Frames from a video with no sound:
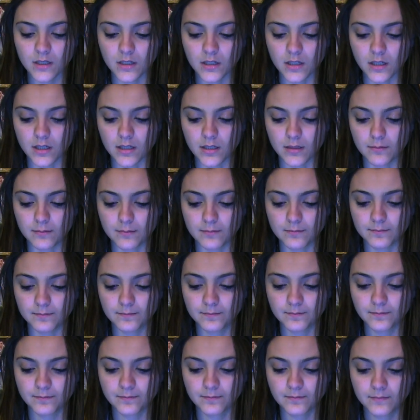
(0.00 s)
I
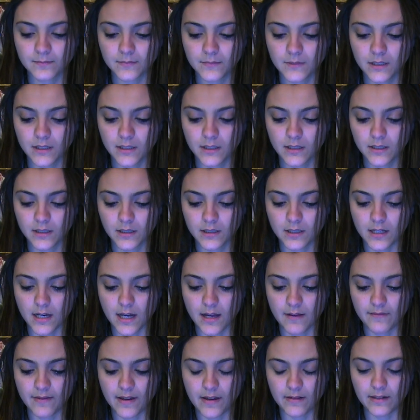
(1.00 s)

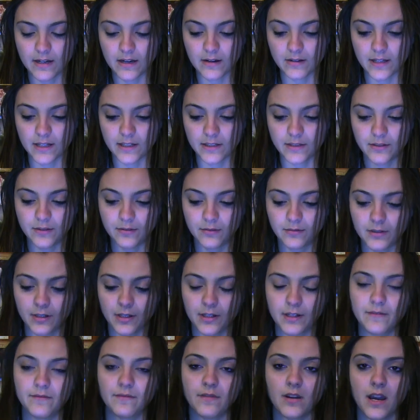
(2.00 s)
found out at
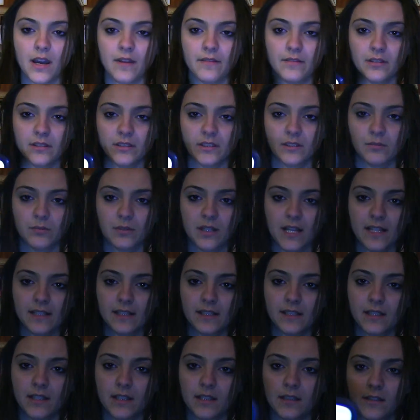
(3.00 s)
2:35. This is what I
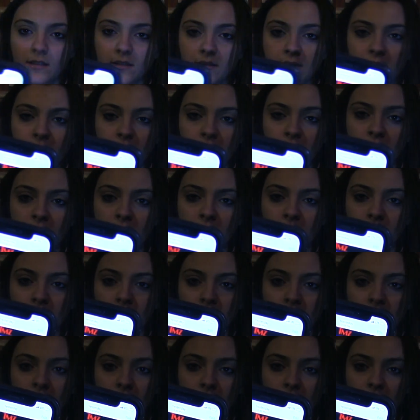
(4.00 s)
seen,
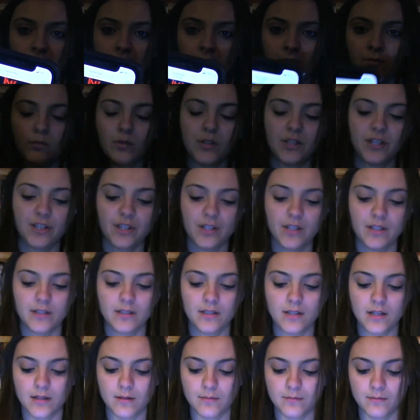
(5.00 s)
which
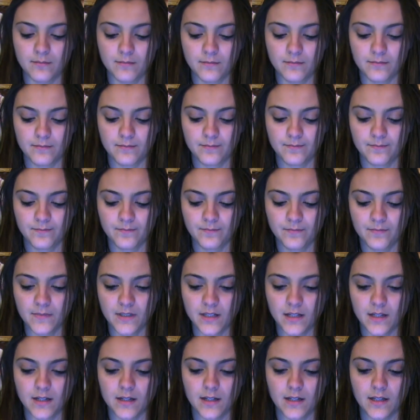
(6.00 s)
is
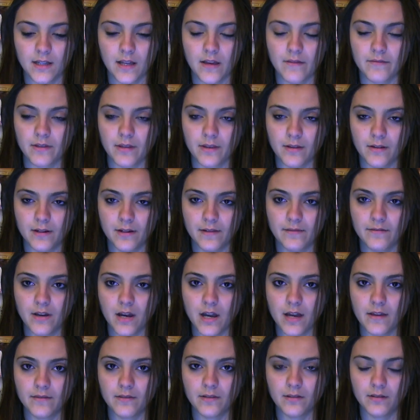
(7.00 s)

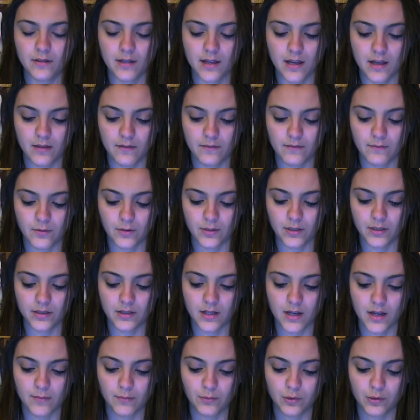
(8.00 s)
11:35 California
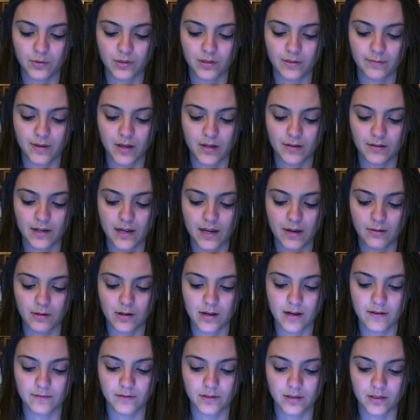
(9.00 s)
time, which was about an hour
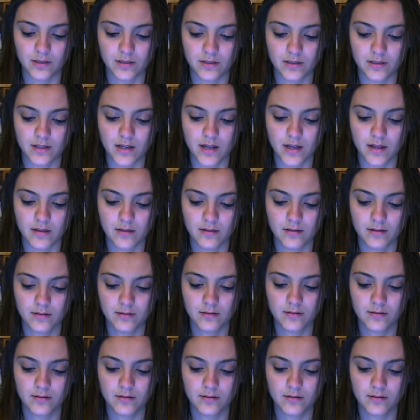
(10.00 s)
after his death.